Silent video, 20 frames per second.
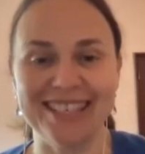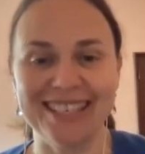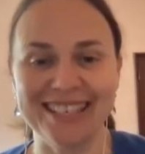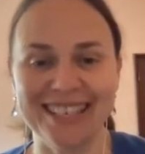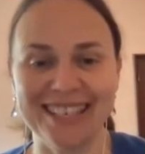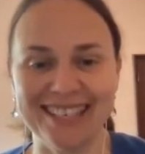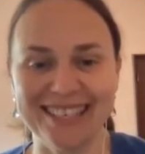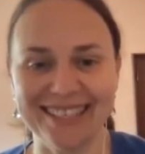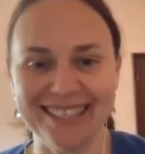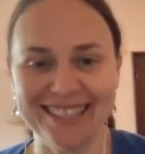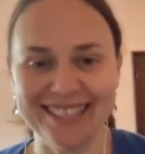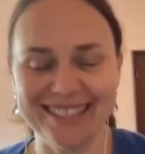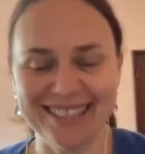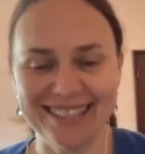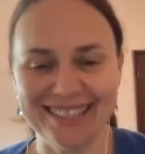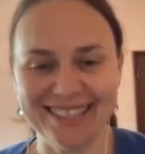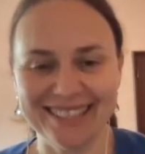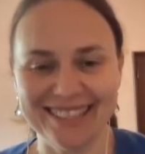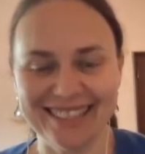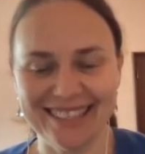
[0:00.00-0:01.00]

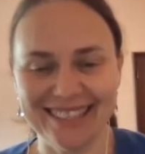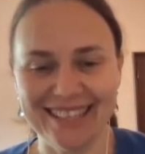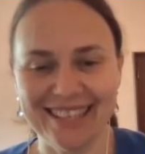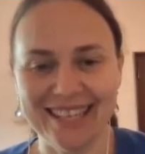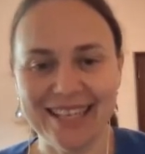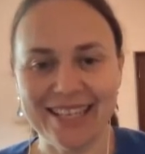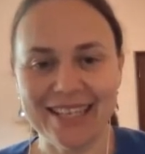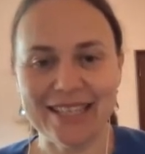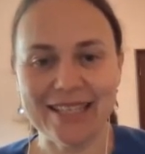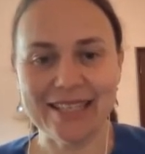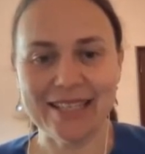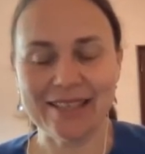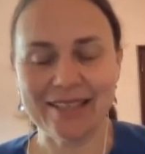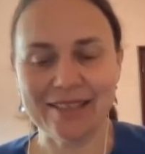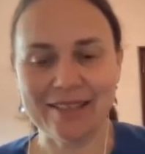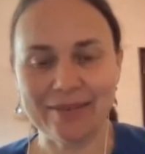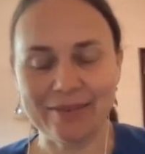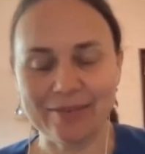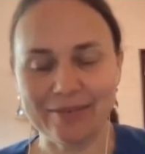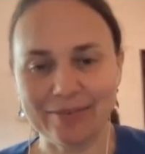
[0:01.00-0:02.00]

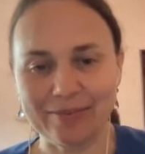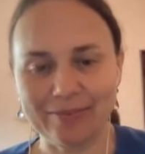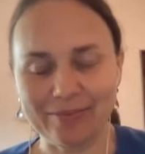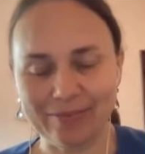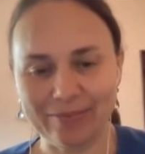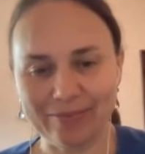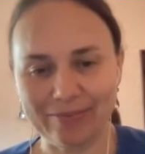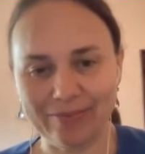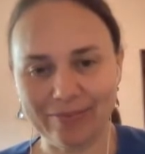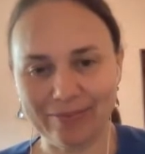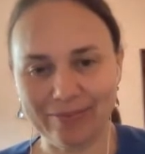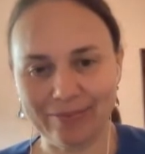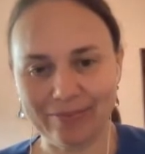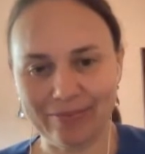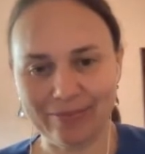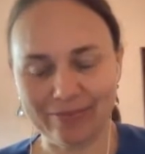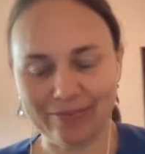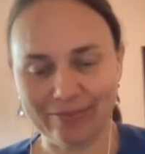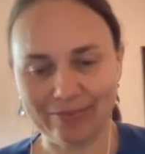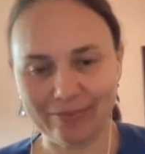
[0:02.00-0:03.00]

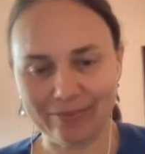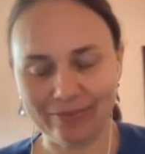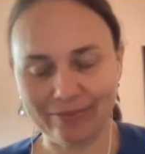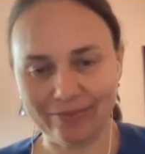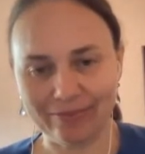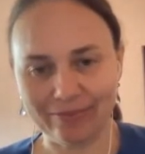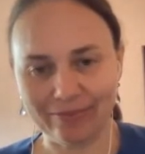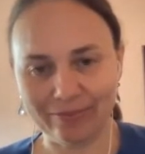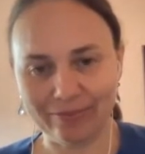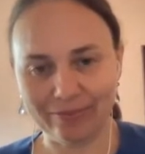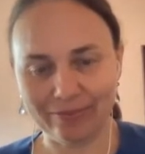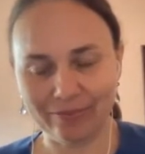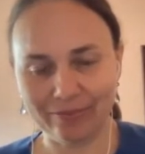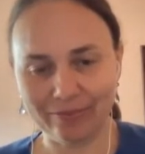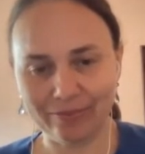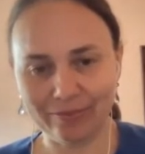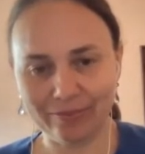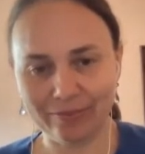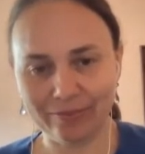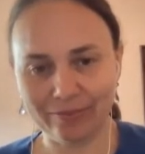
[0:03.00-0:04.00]

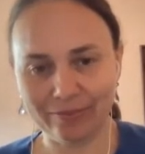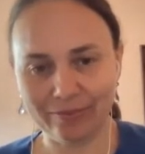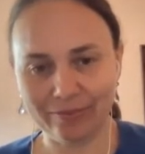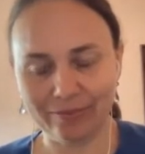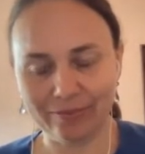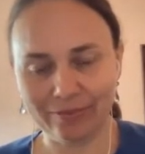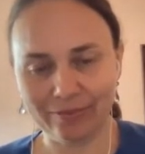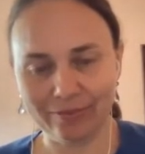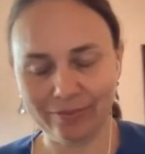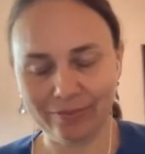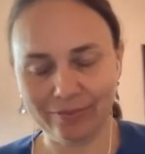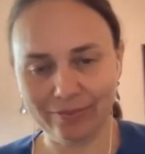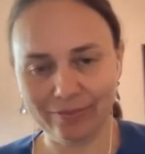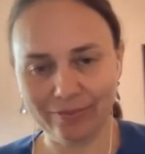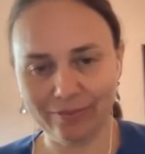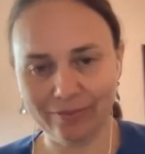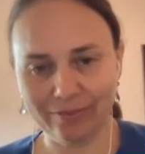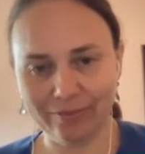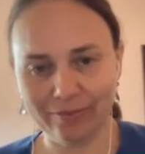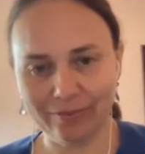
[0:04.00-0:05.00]

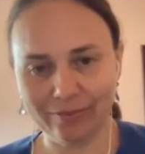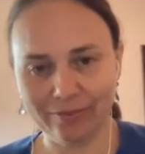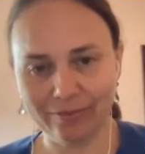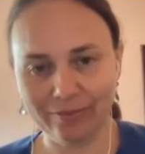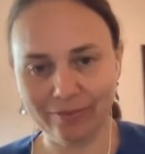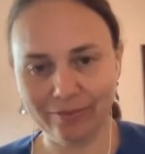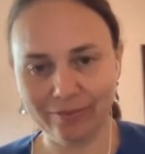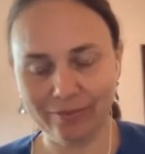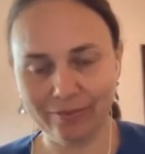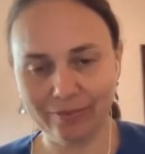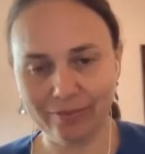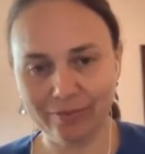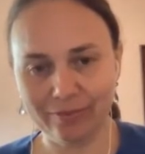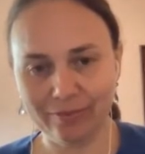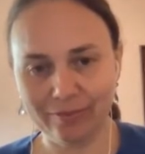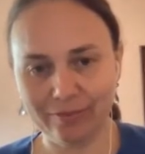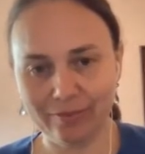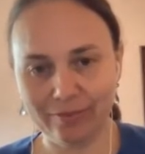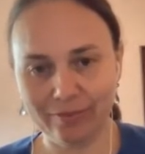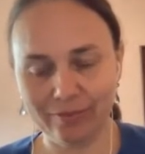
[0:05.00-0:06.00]

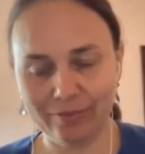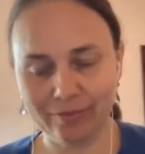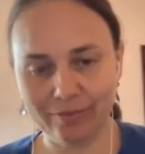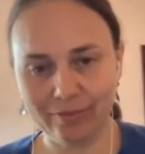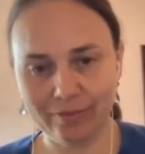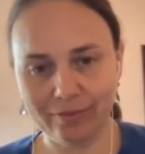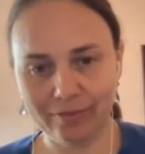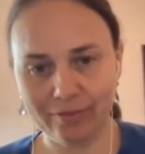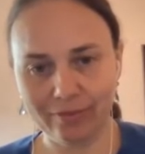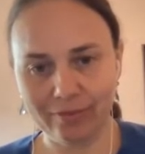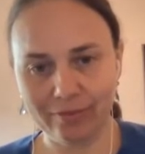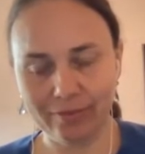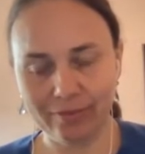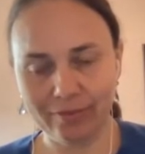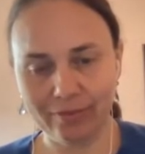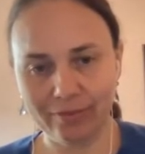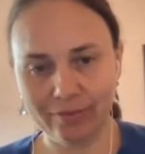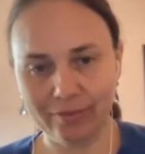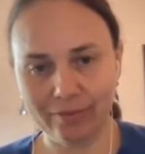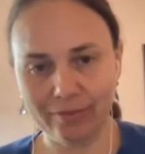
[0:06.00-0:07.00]

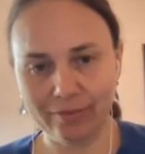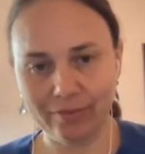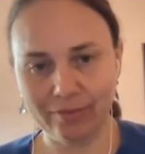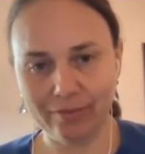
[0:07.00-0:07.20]
(silent)